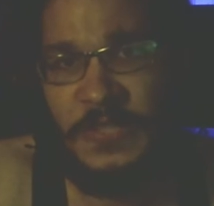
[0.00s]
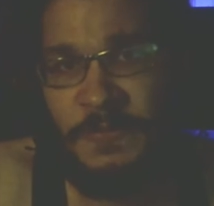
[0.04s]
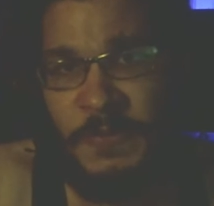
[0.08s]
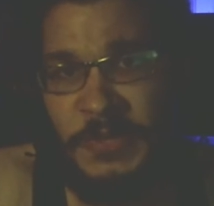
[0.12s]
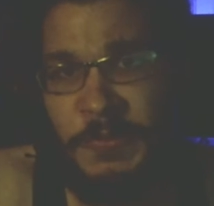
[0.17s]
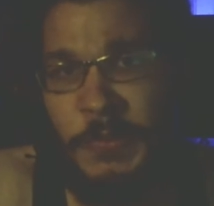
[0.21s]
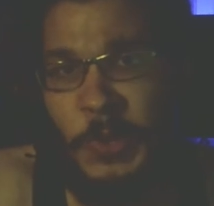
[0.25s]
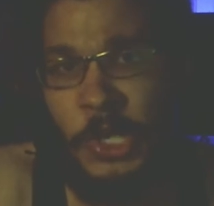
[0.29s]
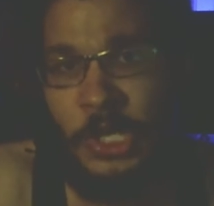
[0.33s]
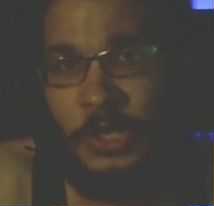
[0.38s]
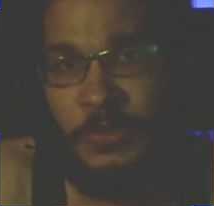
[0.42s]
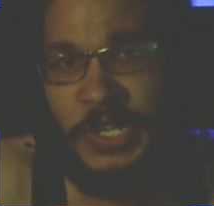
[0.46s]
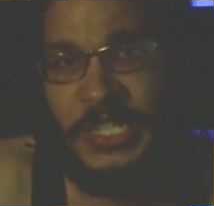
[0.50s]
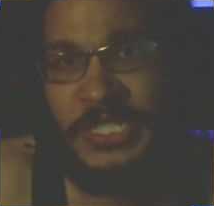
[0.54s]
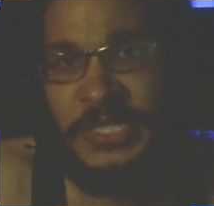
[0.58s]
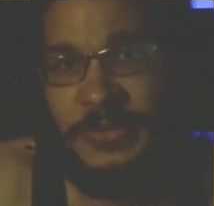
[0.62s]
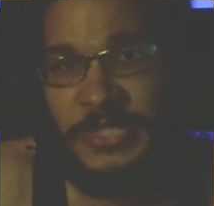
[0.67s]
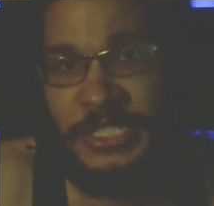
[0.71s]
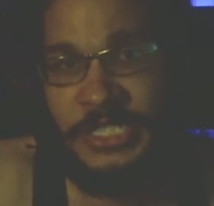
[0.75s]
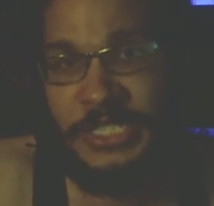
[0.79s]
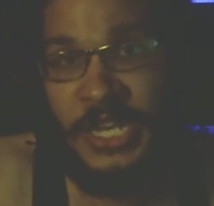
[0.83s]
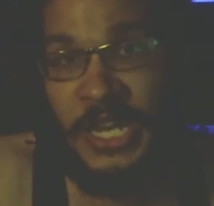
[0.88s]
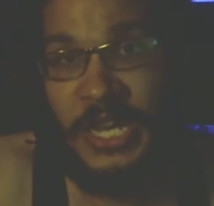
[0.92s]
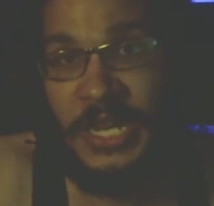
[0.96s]
Much more aggressive
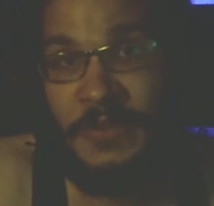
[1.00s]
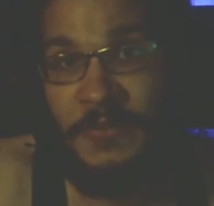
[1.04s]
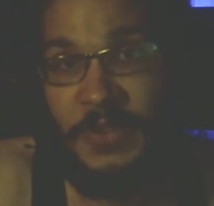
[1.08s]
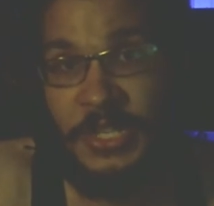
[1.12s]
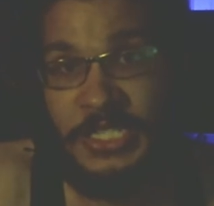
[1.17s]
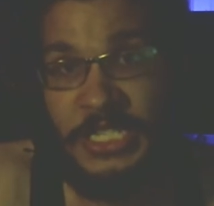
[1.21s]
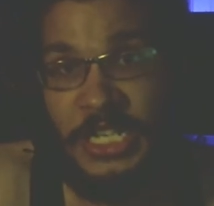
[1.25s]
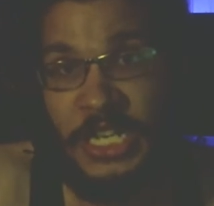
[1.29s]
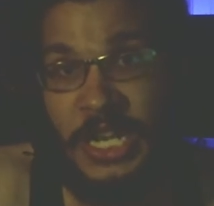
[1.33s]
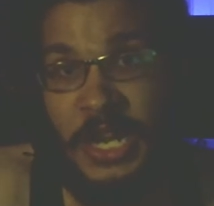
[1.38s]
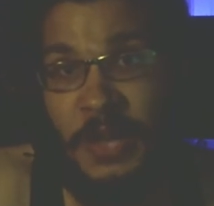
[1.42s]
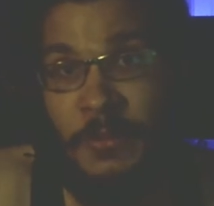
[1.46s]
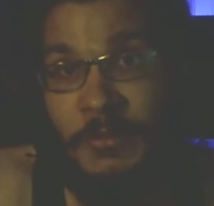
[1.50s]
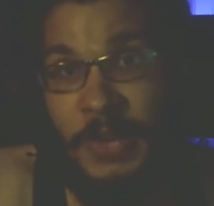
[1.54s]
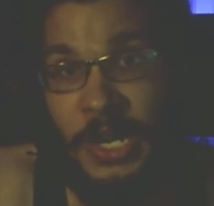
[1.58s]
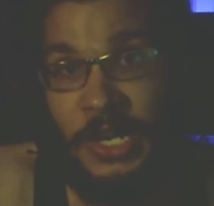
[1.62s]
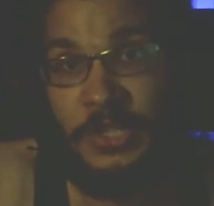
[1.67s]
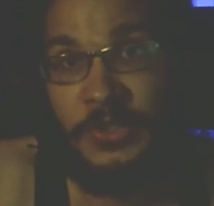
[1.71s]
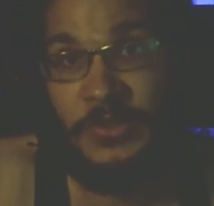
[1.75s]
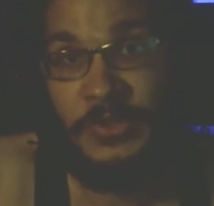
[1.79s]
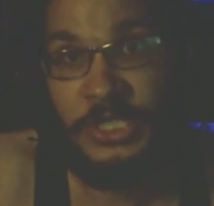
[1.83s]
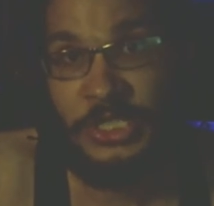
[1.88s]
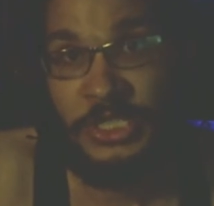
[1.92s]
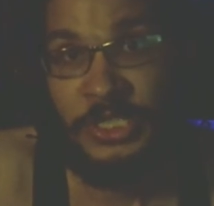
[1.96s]
side, even taking out
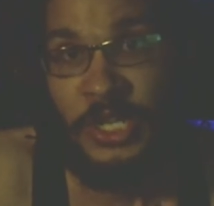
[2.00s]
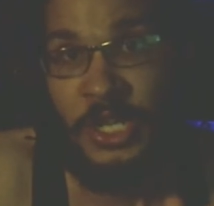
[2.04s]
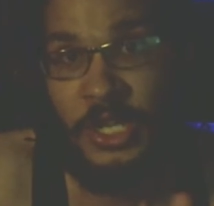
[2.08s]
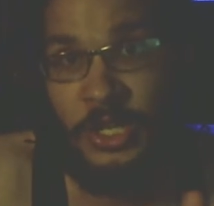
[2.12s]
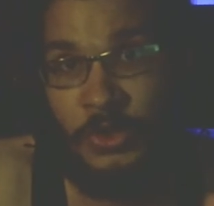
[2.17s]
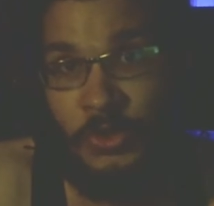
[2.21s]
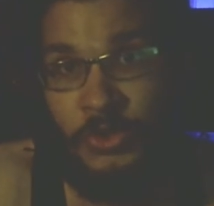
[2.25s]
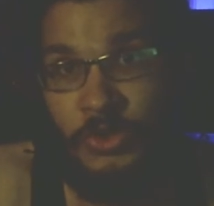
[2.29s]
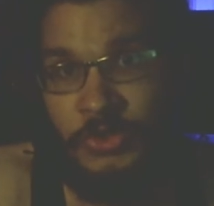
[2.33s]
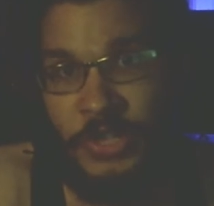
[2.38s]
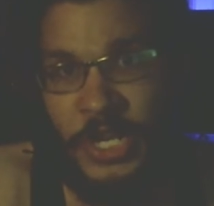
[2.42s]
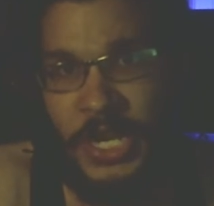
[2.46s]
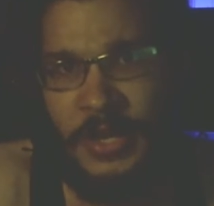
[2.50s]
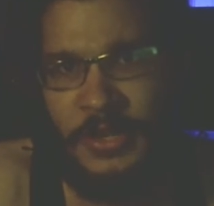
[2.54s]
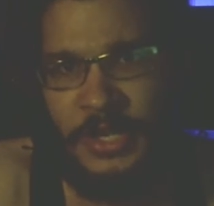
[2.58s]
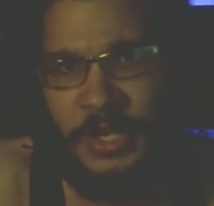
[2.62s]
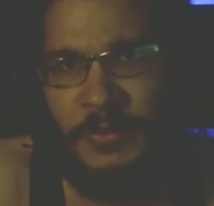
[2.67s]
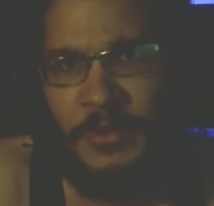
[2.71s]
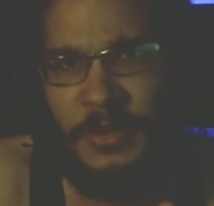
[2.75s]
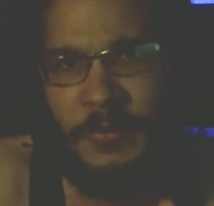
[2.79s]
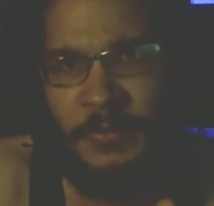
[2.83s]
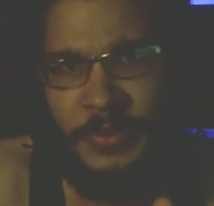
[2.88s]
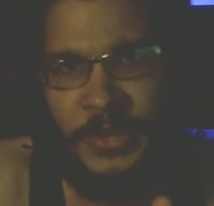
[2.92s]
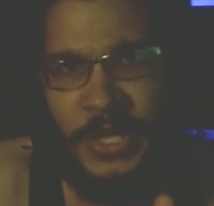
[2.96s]
Marco Stunt, who tried to
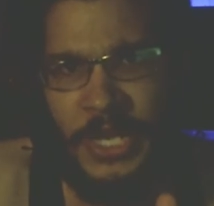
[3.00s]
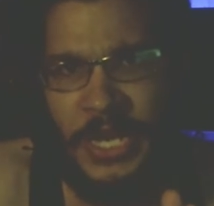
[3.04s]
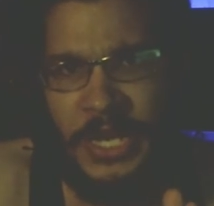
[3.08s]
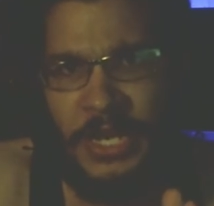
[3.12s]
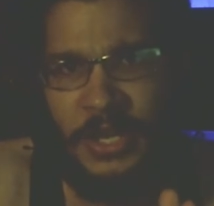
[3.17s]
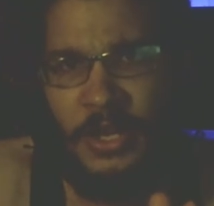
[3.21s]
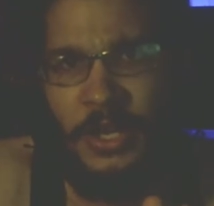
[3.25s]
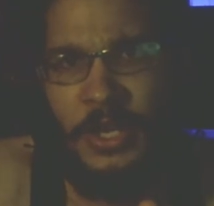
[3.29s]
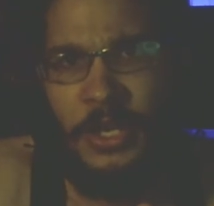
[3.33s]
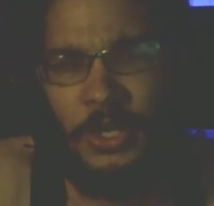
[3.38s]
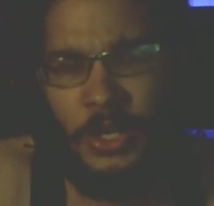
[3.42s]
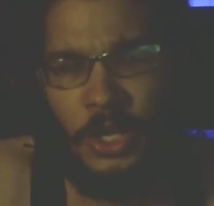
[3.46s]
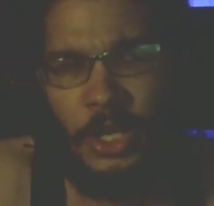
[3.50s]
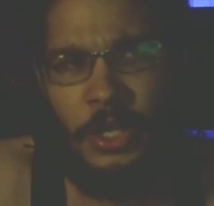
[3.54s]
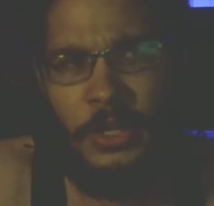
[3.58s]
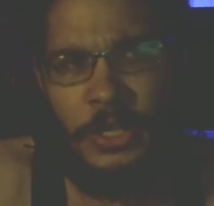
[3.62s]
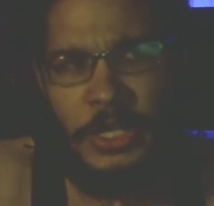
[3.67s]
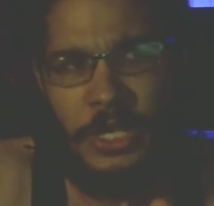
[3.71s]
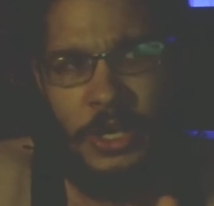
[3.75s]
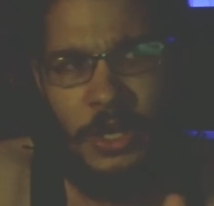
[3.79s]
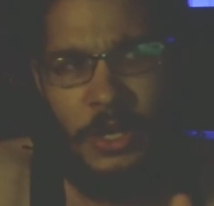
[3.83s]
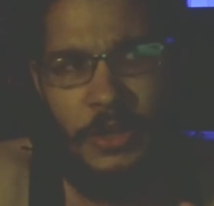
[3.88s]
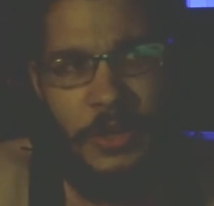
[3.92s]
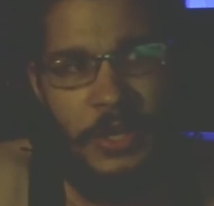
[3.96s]
come and play
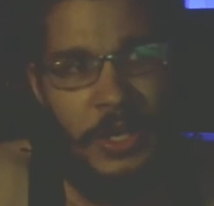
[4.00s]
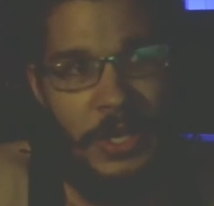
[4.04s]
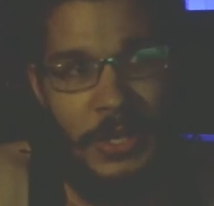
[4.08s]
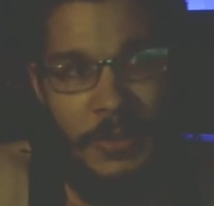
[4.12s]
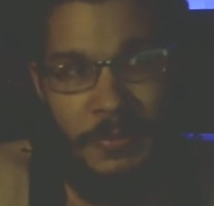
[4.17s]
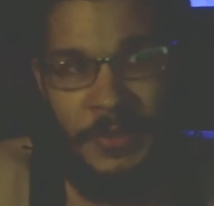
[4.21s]
earlier.